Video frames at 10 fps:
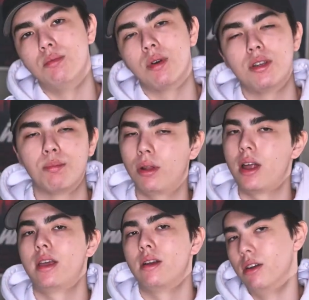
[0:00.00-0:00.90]
what you're
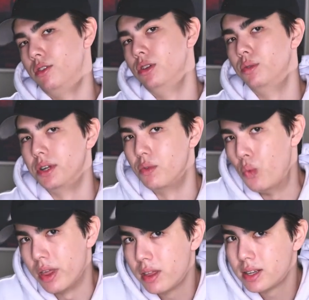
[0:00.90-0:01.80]
planning on doing
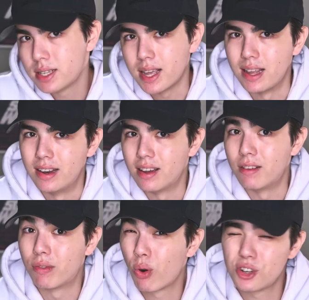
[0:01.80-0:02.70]
with it. And
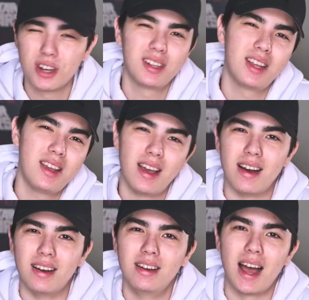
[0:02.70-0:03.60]
unfortunately,
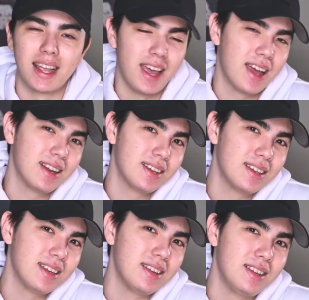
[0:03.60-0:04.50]
I can't
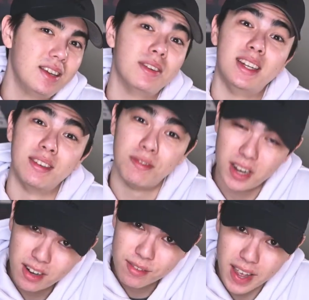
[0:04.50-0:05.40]
give a
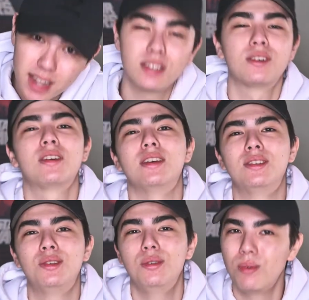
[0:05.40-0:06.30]
definitive answer
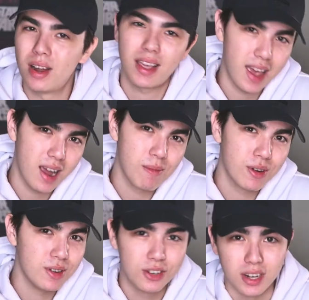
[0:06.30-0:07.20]
as to what
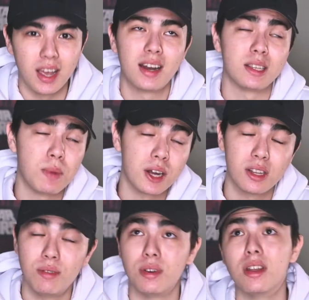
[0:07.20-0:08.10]
camera you should get,
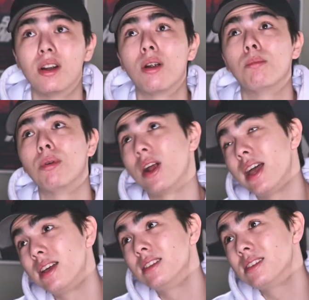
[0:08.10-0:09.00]
especially when there are
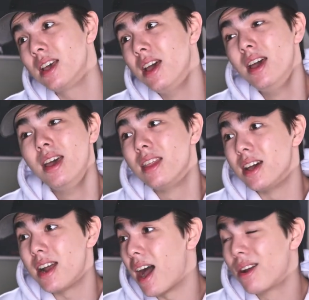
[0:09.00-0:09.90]
brands
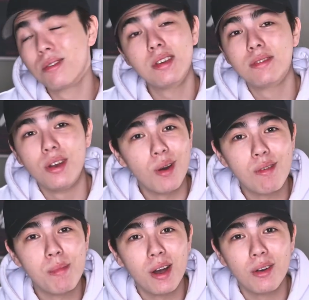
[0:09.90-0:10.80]
that I don't even
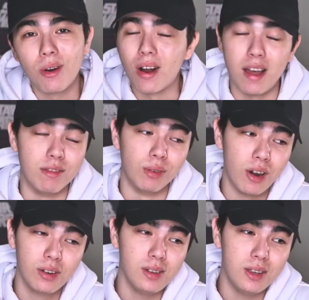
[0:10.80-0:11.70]
know about or have
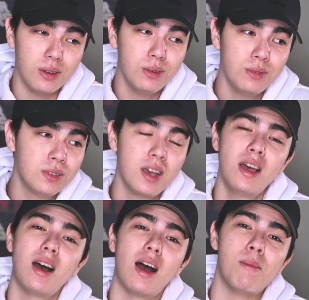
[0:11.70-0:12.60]
rarely used.
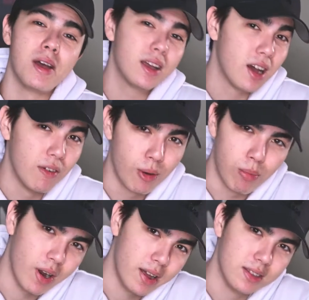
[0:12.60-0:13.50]
I might cover
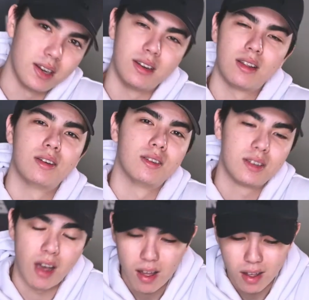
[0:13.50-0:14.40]
brands in another
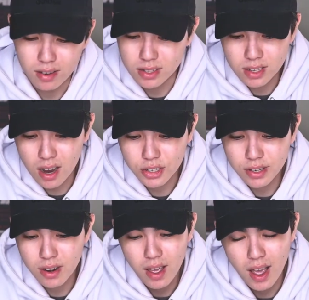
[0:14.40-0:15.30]

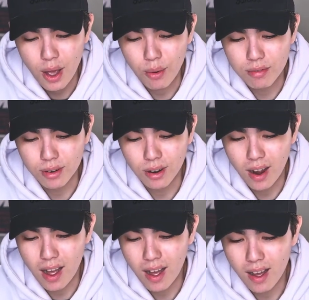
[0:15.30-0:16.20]
discussion.
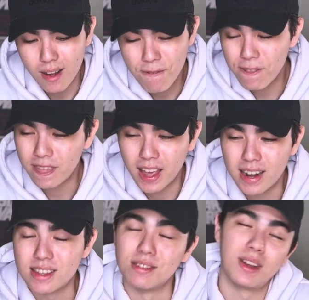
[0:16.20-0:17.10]
However,
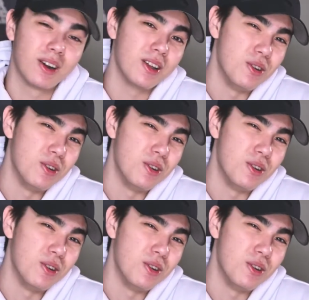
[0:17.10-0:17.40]
that is a very